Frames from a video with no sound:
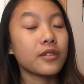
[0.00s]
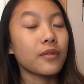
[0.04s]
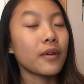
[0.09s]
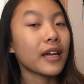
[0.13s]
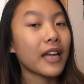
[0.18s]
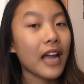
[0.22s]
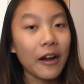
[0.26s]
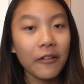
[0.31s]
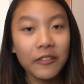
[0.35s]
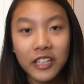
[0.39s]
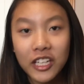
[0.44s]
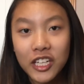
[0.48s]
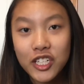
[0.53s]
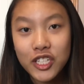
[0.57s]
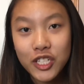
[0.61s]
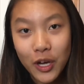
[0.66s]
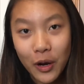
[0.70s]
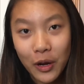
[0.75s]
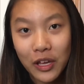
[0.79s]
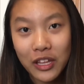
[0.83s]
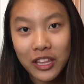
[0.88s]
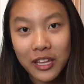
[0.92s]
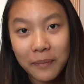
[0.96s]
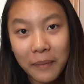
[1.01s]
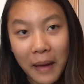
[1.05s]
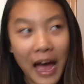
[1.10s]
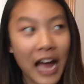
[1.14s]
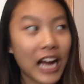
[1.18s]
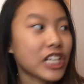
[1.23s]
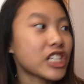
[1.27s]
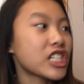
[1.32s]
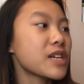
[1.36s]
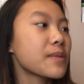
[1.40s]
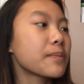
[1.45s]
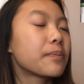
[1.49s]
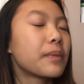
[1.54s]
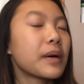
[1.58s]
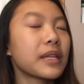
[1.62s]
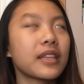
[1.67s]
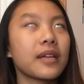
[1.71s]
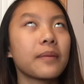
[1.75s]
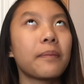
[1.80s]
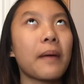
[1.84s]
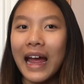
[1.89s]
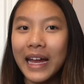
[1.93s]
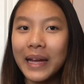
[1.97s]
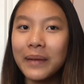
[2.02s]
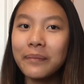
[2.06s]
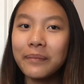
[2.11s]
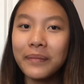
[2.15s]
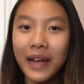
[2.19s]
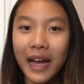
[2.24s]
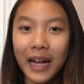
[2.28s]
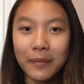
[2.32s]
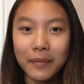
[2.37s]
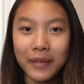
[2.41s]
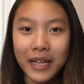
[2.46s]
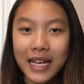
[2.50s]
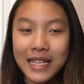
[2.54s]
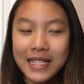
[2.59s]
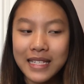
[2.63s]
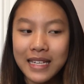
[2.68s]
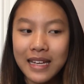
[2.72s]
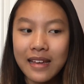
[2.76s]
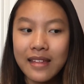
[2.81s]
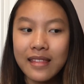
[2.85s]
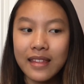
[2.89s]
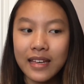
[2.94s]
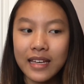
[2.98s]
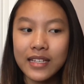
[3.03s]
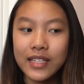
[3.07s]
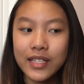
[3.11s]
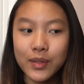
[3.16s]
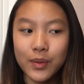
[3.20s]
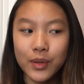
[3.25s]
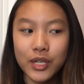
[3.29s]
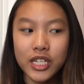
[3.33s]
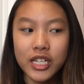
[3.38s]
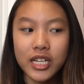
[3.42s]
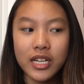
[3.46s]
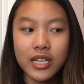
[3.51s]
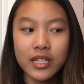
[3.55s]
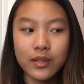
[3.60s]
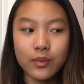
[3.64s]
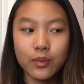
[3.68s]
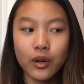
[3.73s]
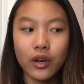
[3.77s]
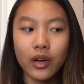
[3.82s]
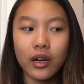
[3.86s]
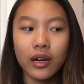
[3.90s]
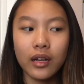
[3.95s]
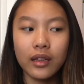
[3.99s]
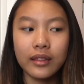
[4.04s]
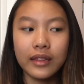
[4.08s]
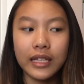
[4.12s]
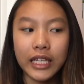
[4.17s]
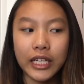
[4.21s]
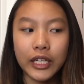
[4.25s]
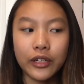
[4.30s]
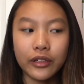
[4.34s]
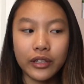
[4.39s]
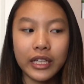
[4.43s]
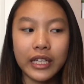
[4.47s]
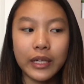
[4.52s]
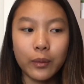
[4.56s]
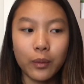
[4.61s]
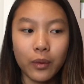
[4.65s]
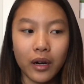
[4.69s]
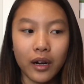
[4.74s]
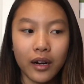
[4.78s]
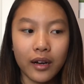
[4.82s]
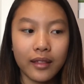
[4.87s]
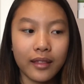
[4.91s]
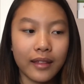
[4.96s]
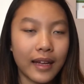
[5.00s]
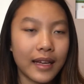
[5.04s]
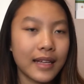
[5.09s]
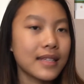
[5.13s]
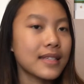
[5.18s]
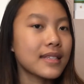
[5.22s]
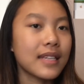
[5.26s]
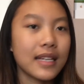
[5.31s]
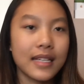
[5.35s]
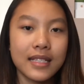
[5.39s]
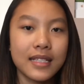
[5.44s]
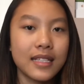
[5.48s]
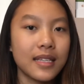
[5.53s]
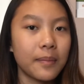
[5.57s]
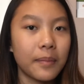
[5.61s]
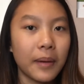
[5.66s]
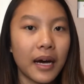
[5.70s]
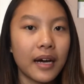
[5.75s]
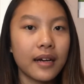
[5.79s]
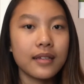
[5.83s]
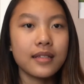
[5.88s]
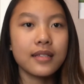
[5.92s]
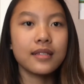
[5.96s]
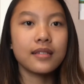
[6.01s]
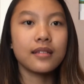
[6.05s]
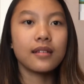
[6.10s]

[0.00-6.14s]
So I can't really show you the packaging, but the I'm, I'm guessing these squishies were literally worth like 60 bucks.